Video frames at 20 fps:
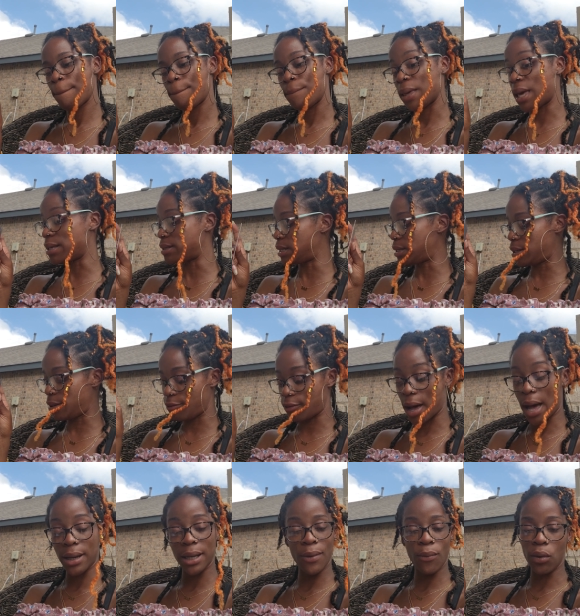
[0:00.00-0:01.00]
Because it
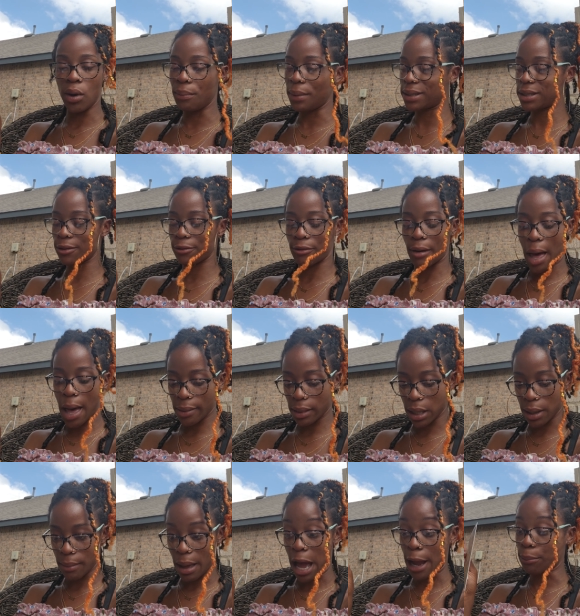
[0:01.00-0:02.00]
divinely will meant to find
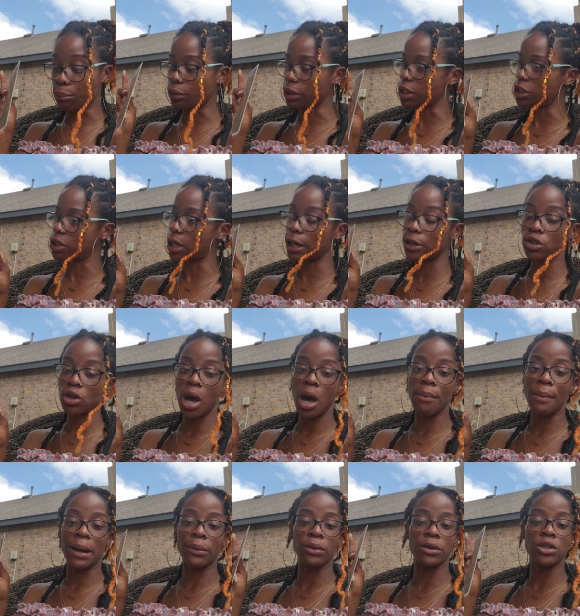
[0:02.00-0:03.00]
them. I appreciate y'all,
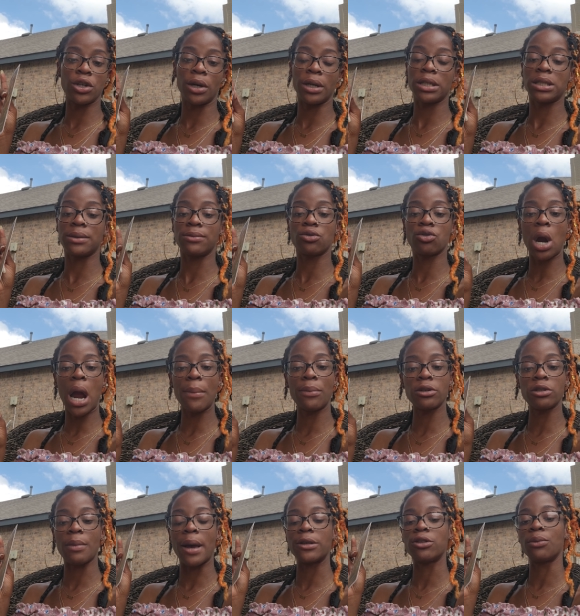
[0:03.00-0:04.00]
my returning
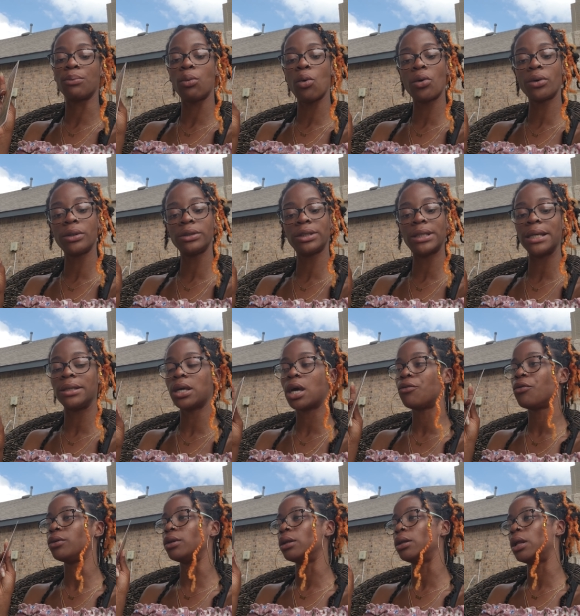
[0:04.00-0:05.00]
subscribers, my supporters. Thank y'all
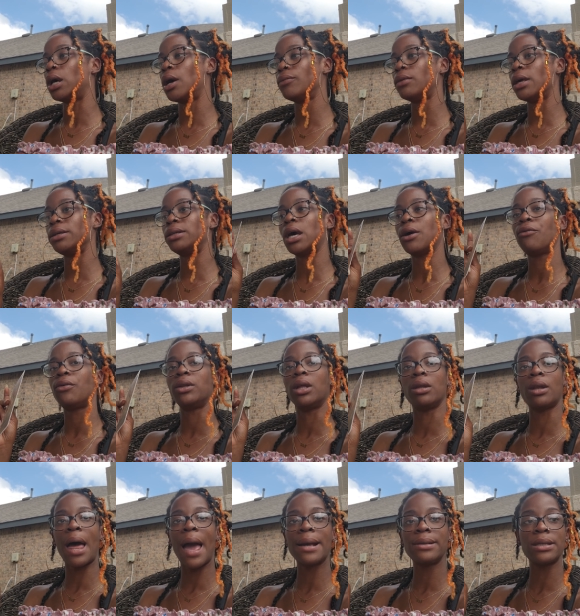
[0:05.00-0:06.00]
for the love. Thank y'all for the
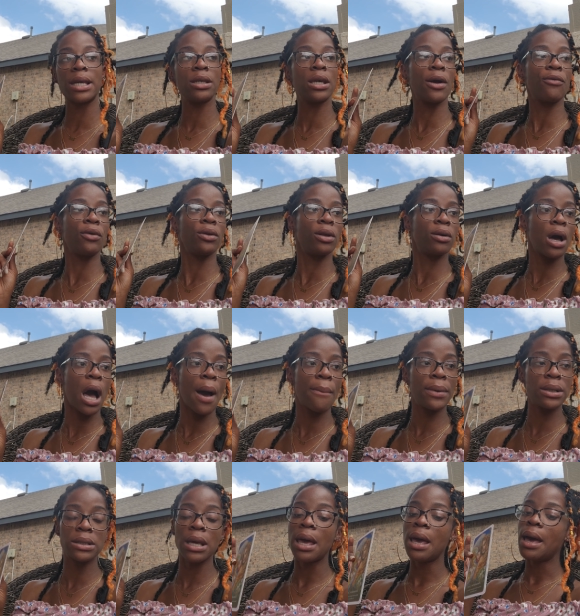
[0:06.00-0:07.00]
likes. Thank y'all for the
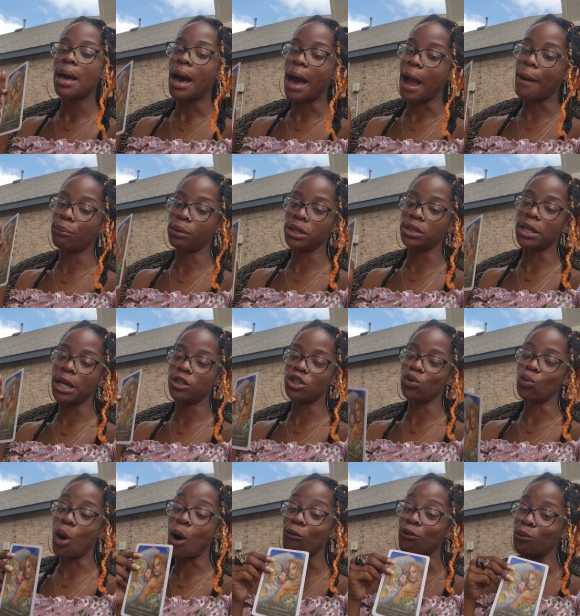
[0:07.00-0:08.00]
comments. I
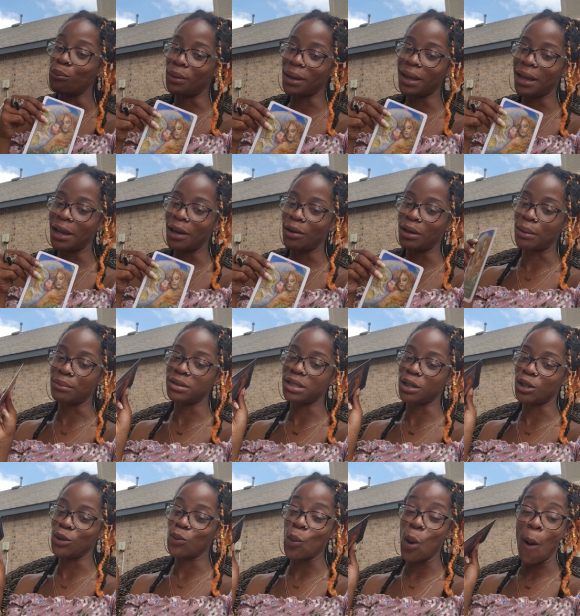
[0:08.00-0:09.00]
appreciate you all for being here. And I'm
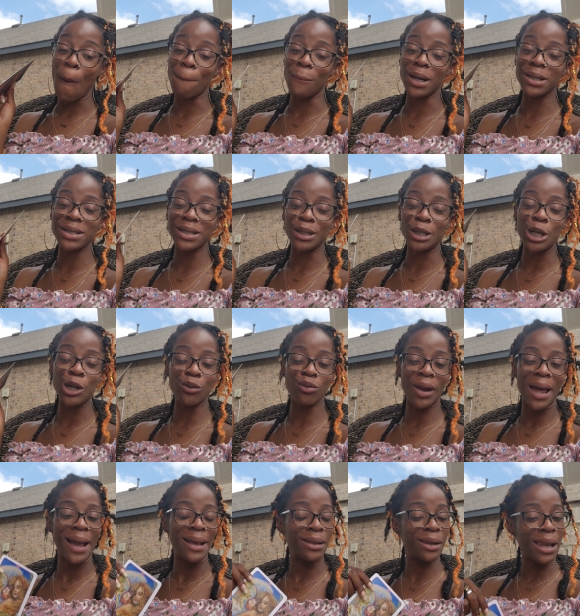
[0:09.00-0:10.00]
sending you all much
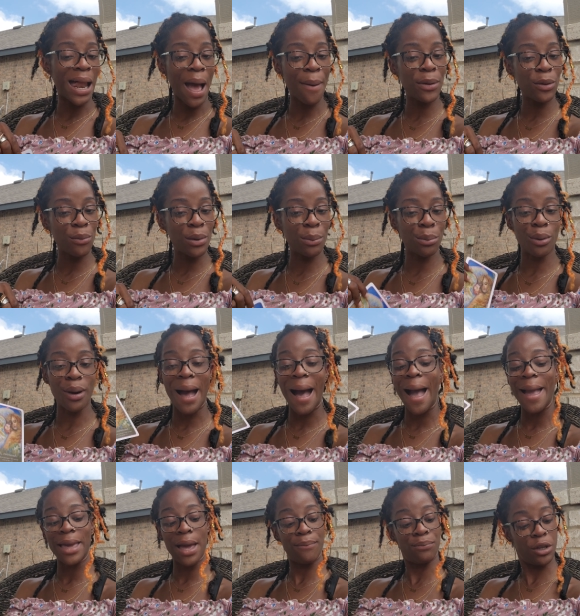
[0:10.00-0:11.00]
love, light, and alignment. Remember,
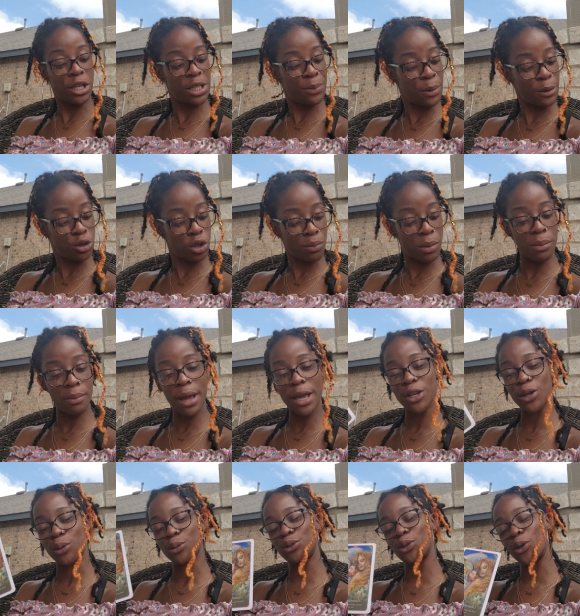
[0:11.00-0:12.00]
I am the Spiritual
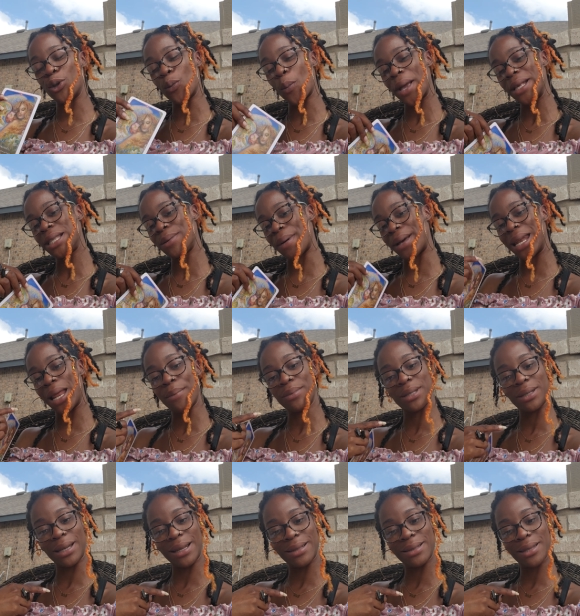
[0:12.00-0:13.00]
Mermaid. Your soul awaits. My name
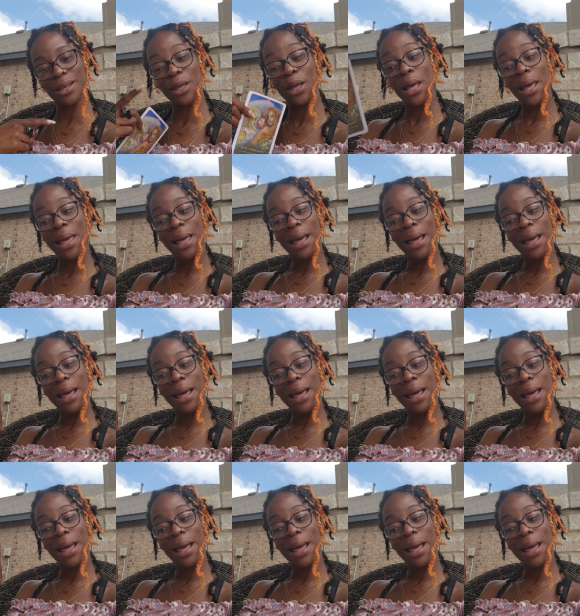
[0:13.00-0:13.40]
is Anissa.